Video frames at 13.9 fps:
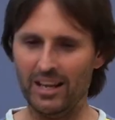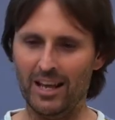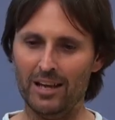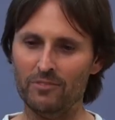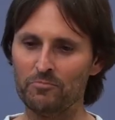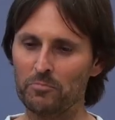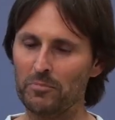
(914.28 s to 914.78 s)

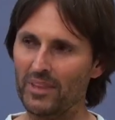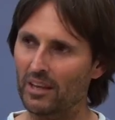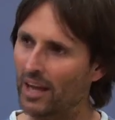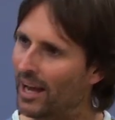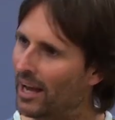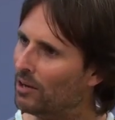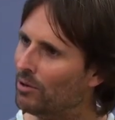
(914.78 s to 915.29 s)
Now,
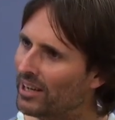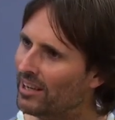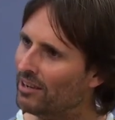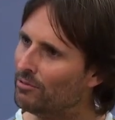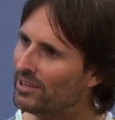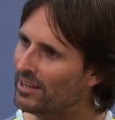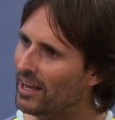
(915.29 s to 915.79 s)
how do I
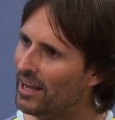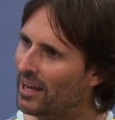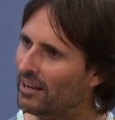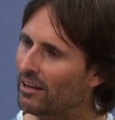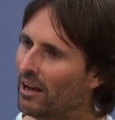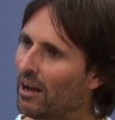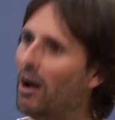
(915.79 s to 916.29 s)
get rid of
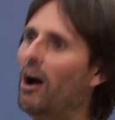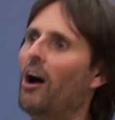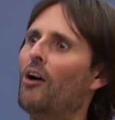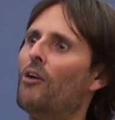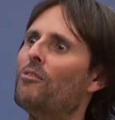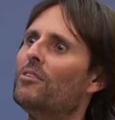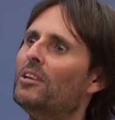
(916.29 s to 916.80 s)
that?
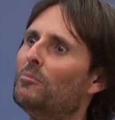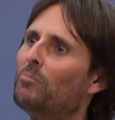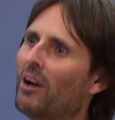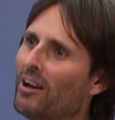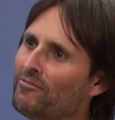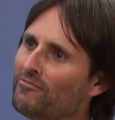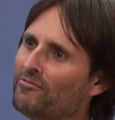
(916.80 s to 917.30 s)
Only
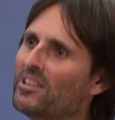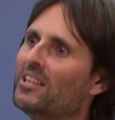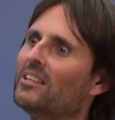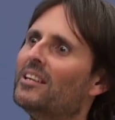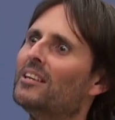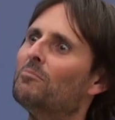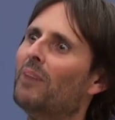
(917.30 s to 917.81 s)
by
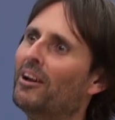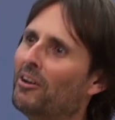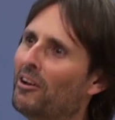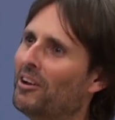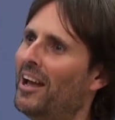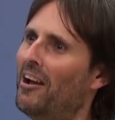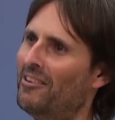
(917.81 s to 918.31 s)
feeling
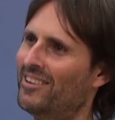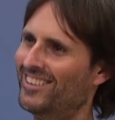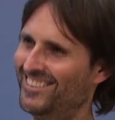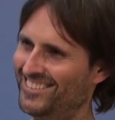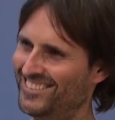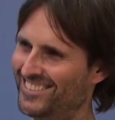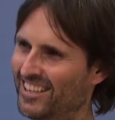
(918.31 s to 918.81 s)
my own
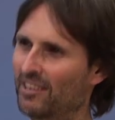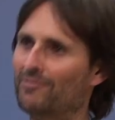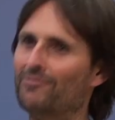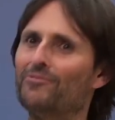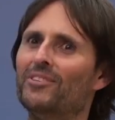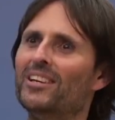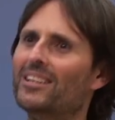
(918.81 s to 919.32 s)
arrogance,
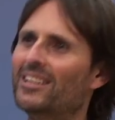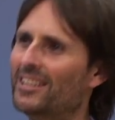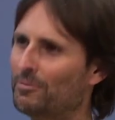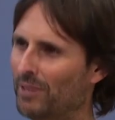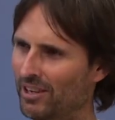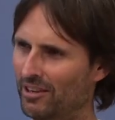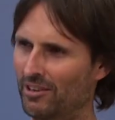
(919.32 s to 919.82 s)

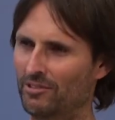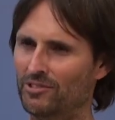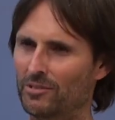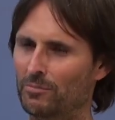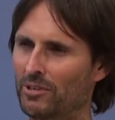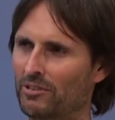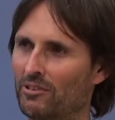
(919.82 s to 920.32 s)
feeling my own
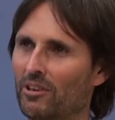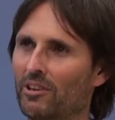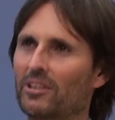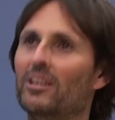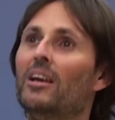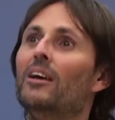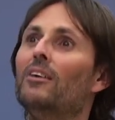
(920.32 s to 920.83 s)

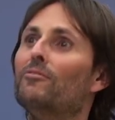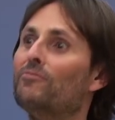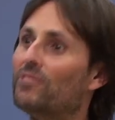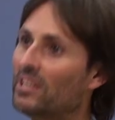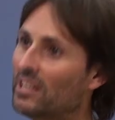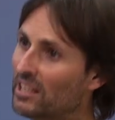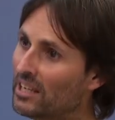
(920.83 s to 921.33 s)
superiority,
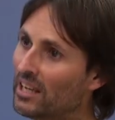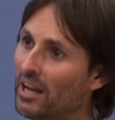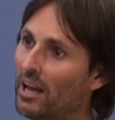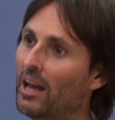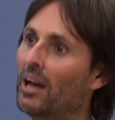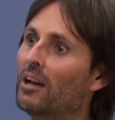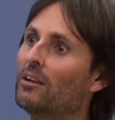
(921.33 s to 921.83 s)
feeling
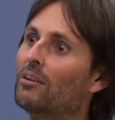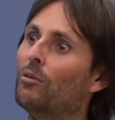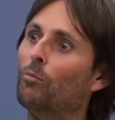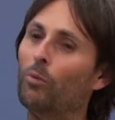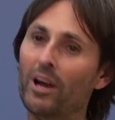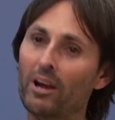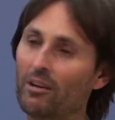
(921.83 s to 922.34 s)

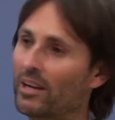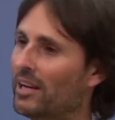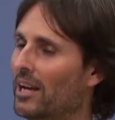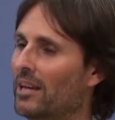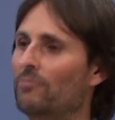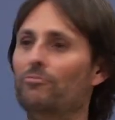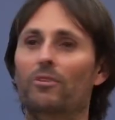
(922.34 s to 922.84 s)
where it
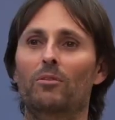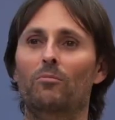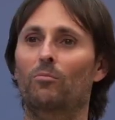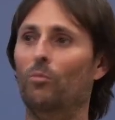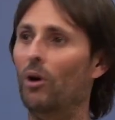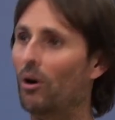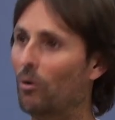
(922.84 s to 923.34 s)
came
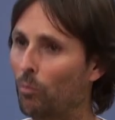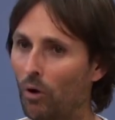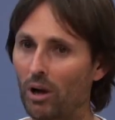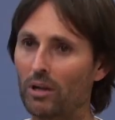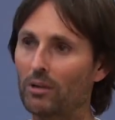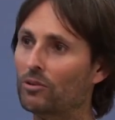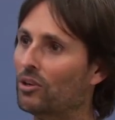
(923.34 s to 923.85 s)
from,
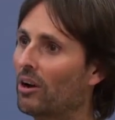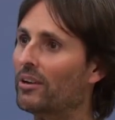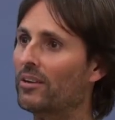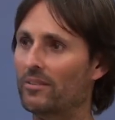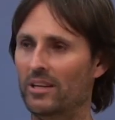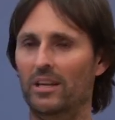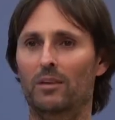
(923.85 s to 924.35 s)
what got
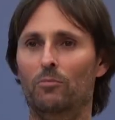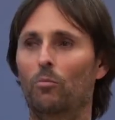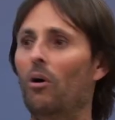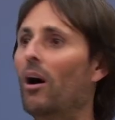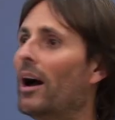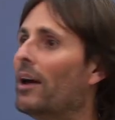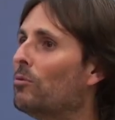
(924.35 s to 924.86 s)
it there,
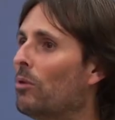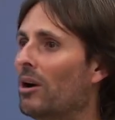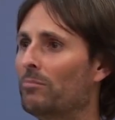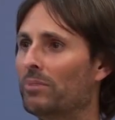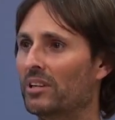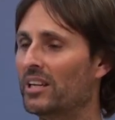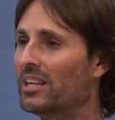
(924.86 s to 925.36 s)
why do
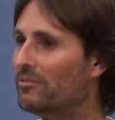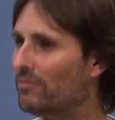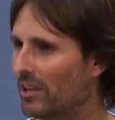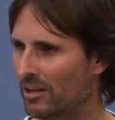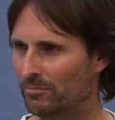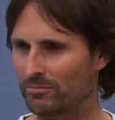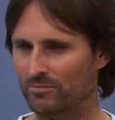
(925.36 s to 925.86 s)
I believe
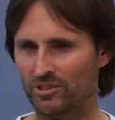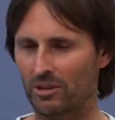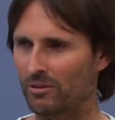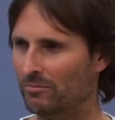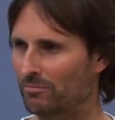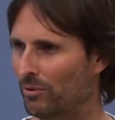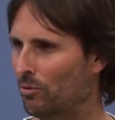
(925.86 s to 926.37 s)
I'm
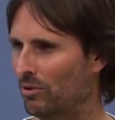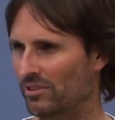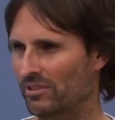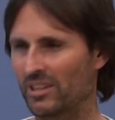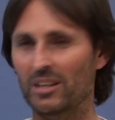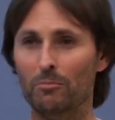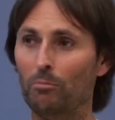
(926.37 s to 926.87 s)
so
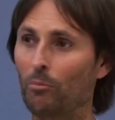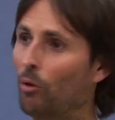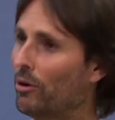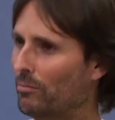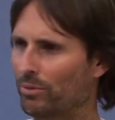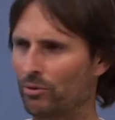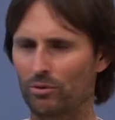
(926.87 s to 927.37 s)
important,
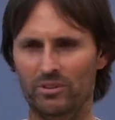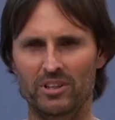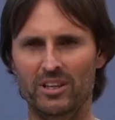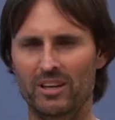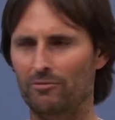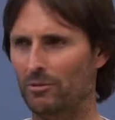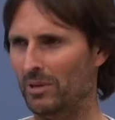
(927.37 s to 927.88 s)
more important
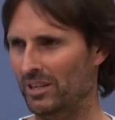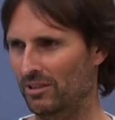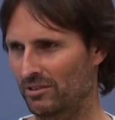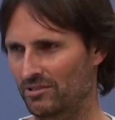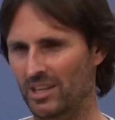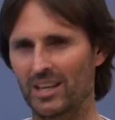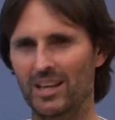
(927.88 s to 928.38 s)
than everyone
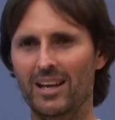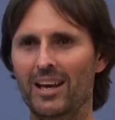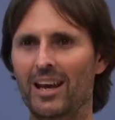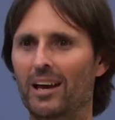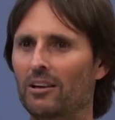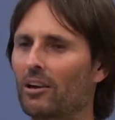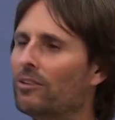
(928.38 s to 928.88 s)
else?
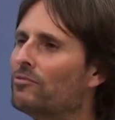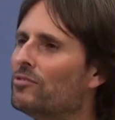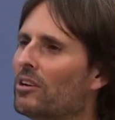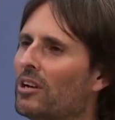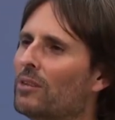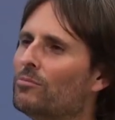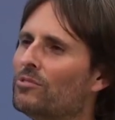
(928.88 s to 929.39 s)
A lot of
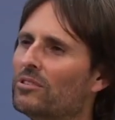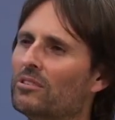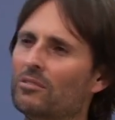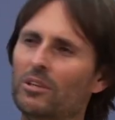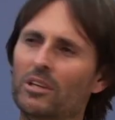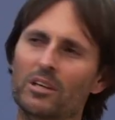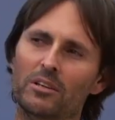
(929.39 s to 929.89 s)
times
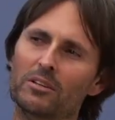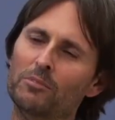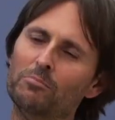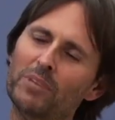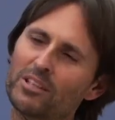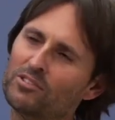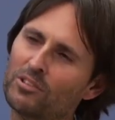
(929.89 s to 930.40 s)

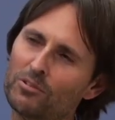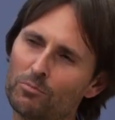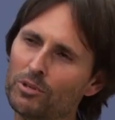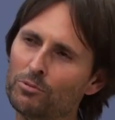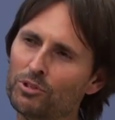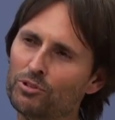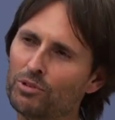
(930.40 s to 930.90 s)
it means that
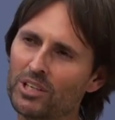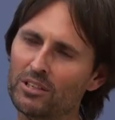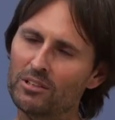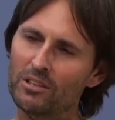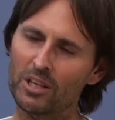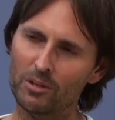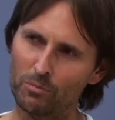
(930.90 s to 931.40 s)
we were
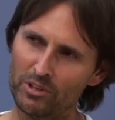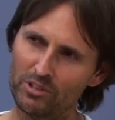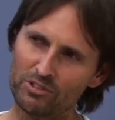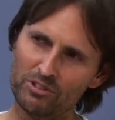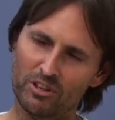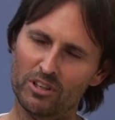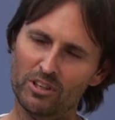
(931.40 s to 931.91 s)
treated with
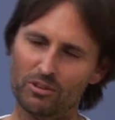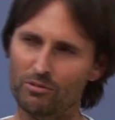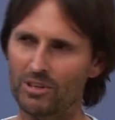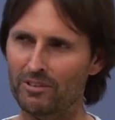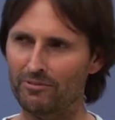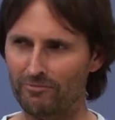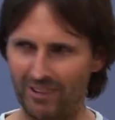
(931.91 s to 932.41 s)
a certain
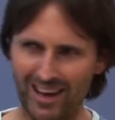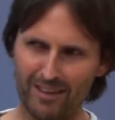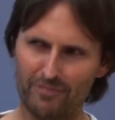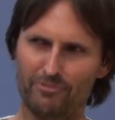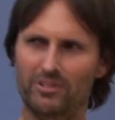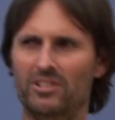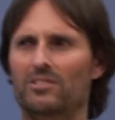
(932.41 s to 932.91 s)
degree of
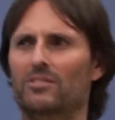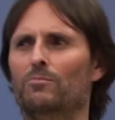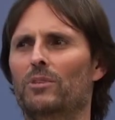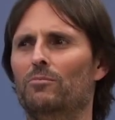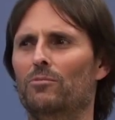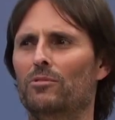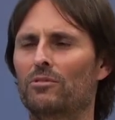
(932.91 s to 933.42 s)

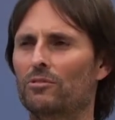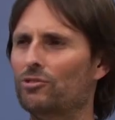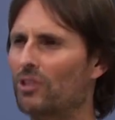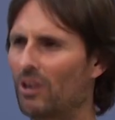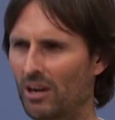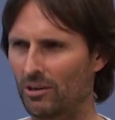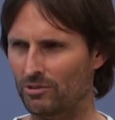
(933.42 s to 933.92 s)
favouritism when we were a
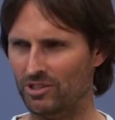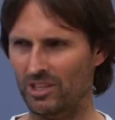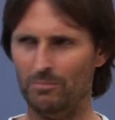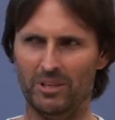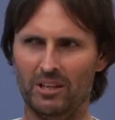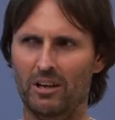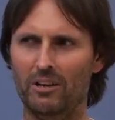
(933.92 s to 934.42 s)
child or
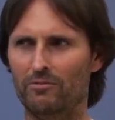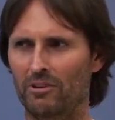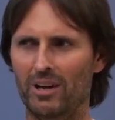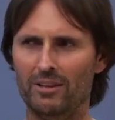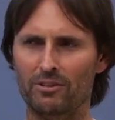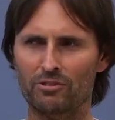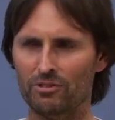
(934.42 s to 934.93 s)
something
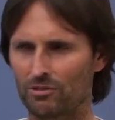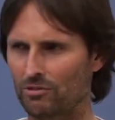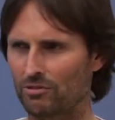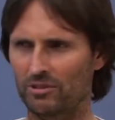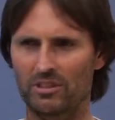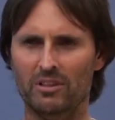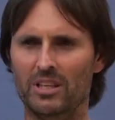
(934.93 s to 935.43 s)
over other
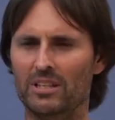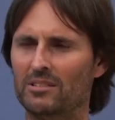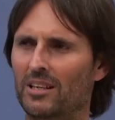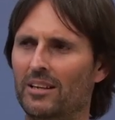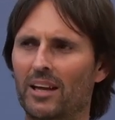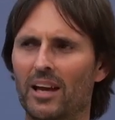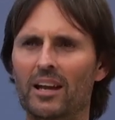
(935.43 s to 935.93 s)
children and
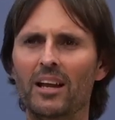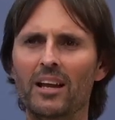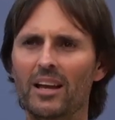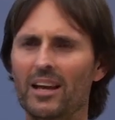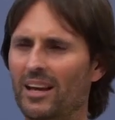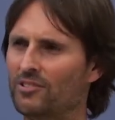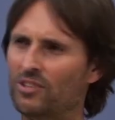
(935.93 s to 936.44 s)
things like that.
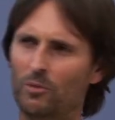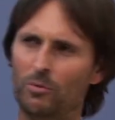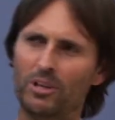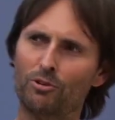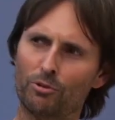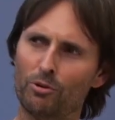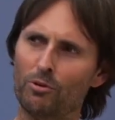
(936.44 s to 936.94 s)
And so
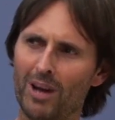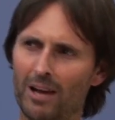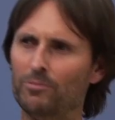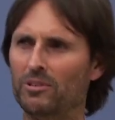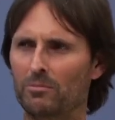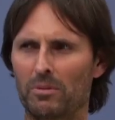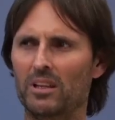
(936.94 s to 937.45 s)
we grew
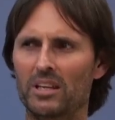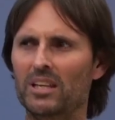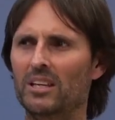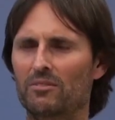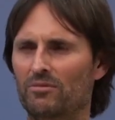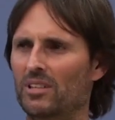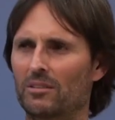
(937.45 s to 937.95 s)
up to
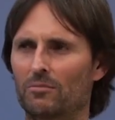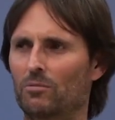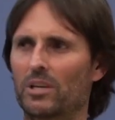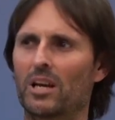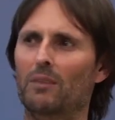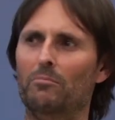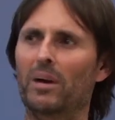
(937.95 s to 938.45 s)
believe that
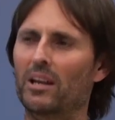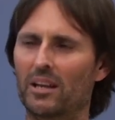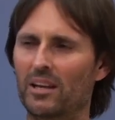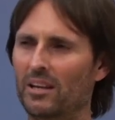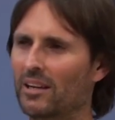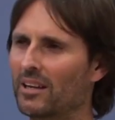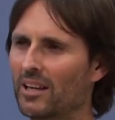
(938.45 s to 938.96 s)
we are
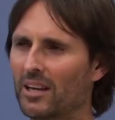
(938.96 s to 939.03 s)
better